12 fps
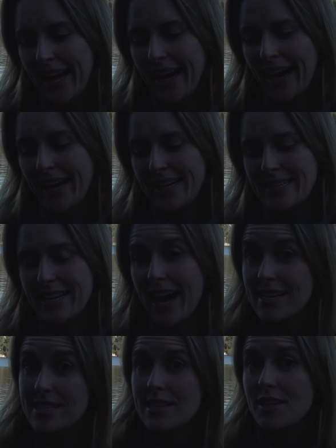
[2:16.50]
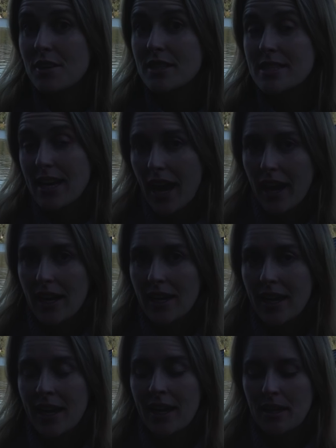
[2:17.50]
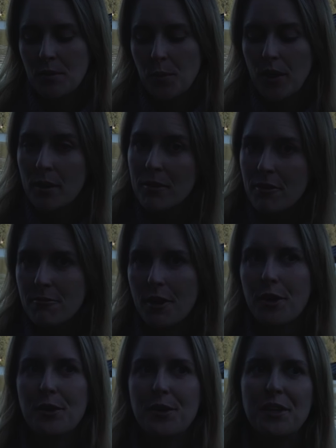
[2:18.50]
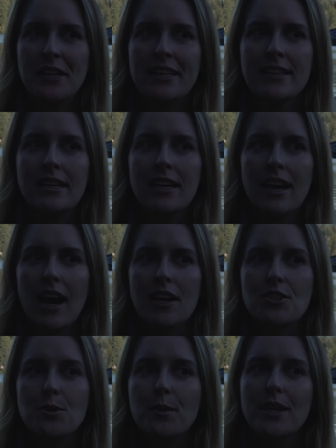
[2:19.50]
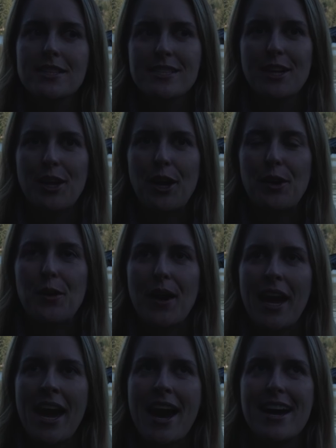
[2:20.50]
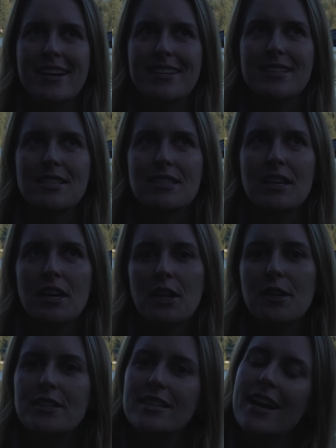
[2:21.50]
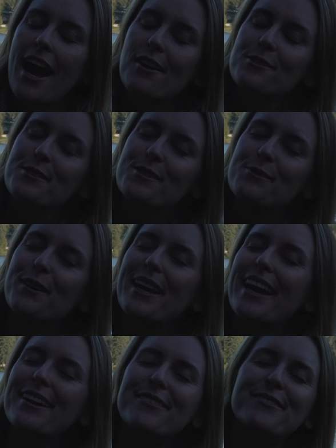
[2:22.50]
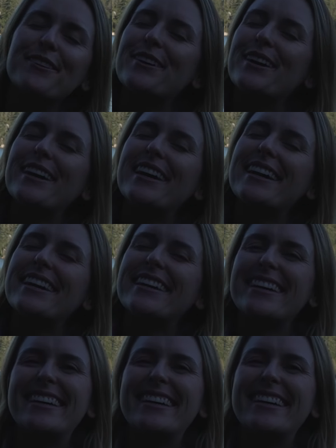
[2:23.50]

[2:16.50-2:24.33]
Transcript: and I sat down inside and went on my phone. I actually went on Zillow and looked at houses we can't afford,